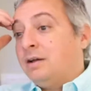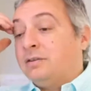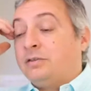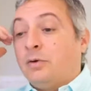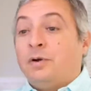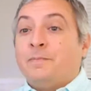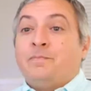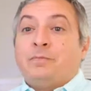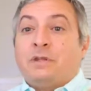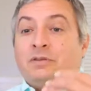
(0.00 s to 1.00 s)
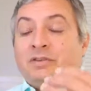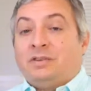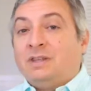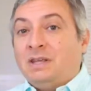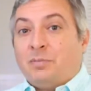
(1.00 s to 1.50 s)
So
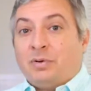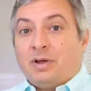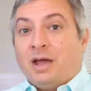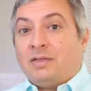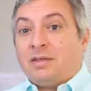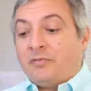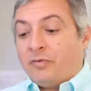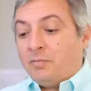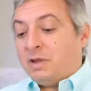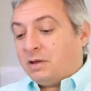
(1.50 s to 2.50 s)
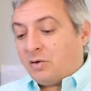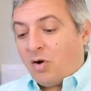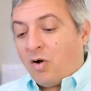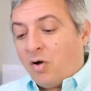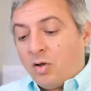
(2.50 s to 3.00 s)
sleep, I think for me, it
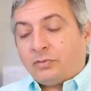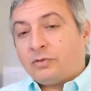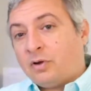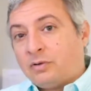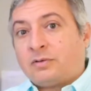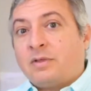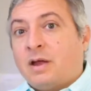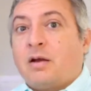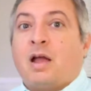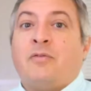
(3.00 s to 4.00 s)
all starts there.